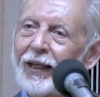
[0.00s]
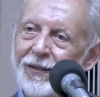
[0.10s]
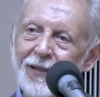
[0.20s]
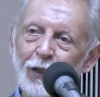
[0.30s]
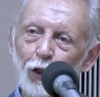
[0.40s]

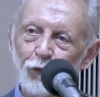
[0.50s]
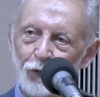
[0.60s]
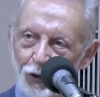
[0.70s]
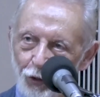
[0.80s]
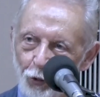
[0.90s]
a set of
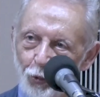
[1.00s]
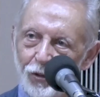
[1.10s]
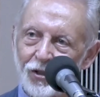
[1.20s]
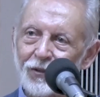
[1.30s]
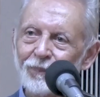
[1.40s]

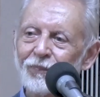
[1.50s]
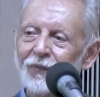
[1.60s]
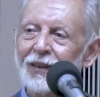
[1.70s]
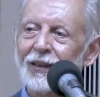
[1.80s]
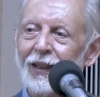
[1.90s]
rules
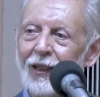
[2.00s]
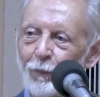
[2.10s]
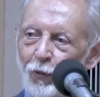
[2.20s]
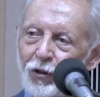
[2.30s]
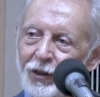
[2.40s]
in a
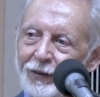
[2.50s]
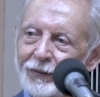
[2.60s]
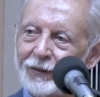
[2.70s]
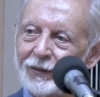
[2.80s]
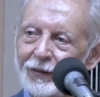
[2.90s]
book.
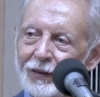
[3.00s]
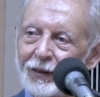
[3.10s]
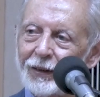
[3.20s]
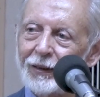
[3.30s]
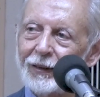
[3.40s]

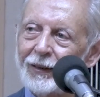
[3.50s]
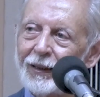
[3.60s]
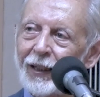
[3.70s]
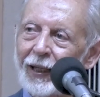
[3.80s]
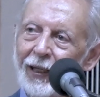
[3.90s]

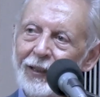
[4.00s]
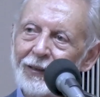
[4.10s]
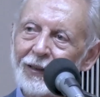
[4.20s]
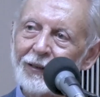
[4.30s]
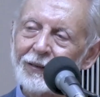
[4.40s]

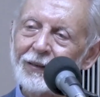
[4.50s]
And